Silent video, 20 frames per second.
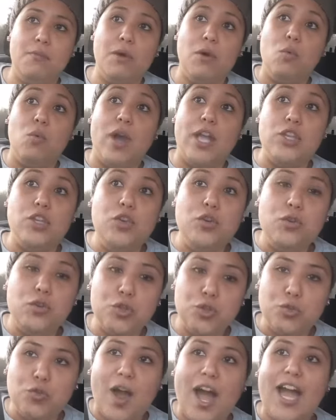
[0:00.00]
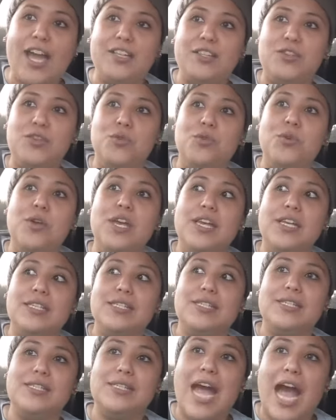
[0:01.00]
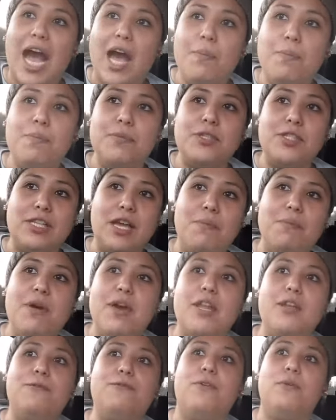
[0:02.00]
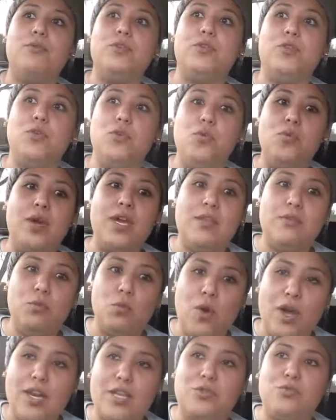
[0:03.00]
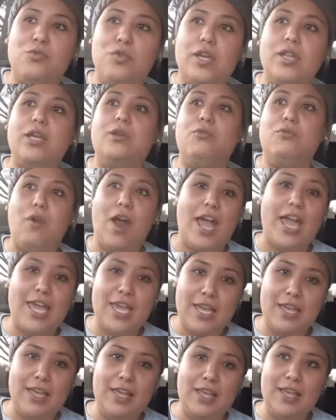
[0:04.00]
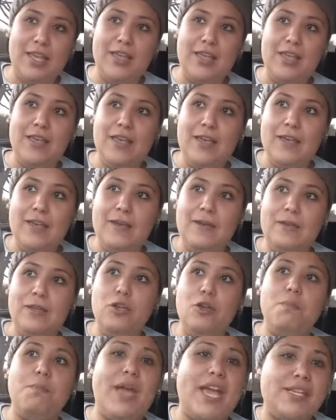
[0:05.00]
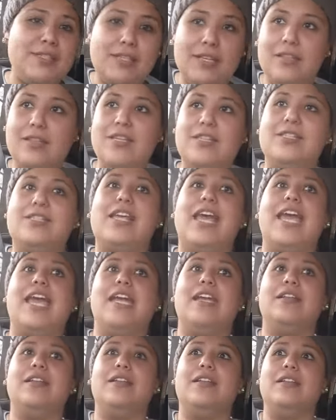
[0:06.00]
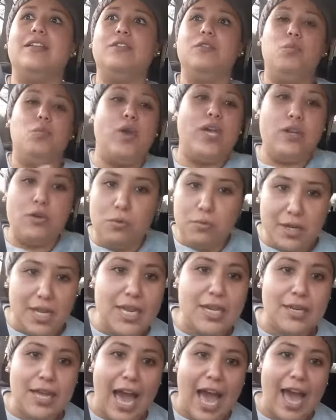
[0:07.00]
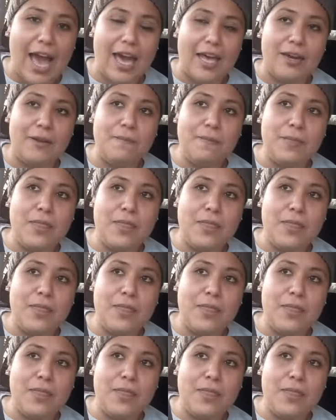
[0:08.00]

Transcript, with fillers: But when you try to stop somebody from doing what is really right you're basically saying we don't need God.